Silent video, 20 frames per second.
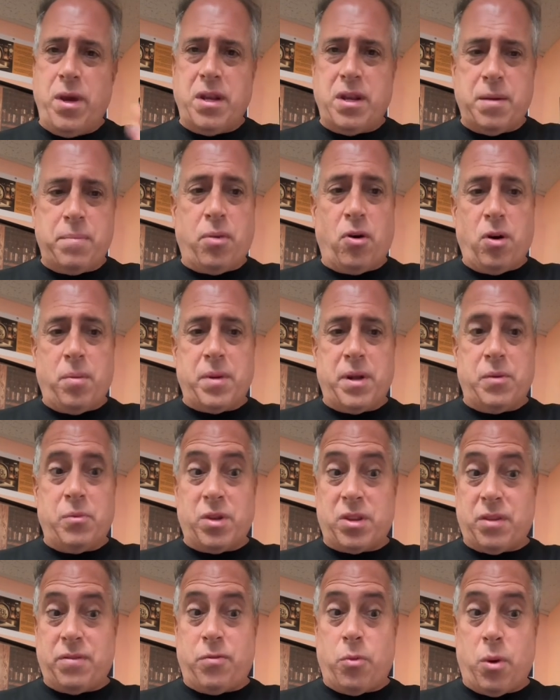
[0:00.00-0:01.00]
bourbon with
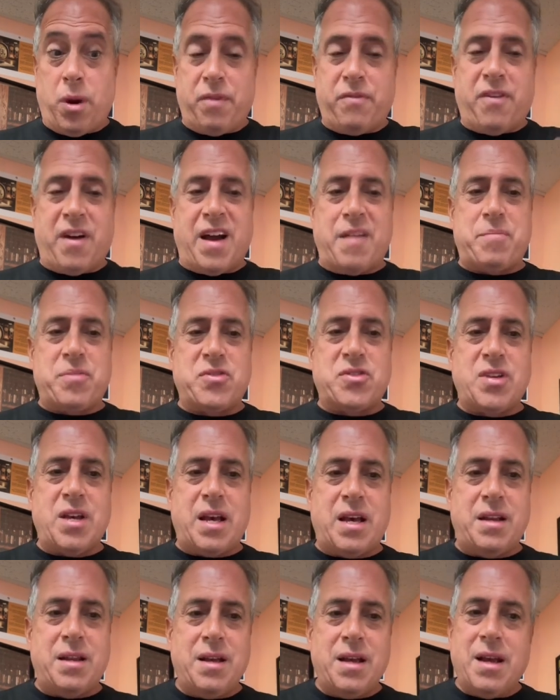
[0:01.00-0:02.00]
the
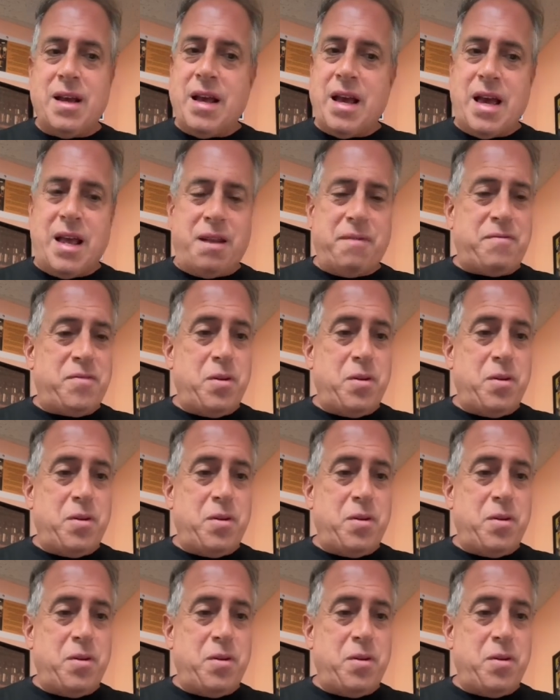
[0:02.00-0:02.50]
45%, and a few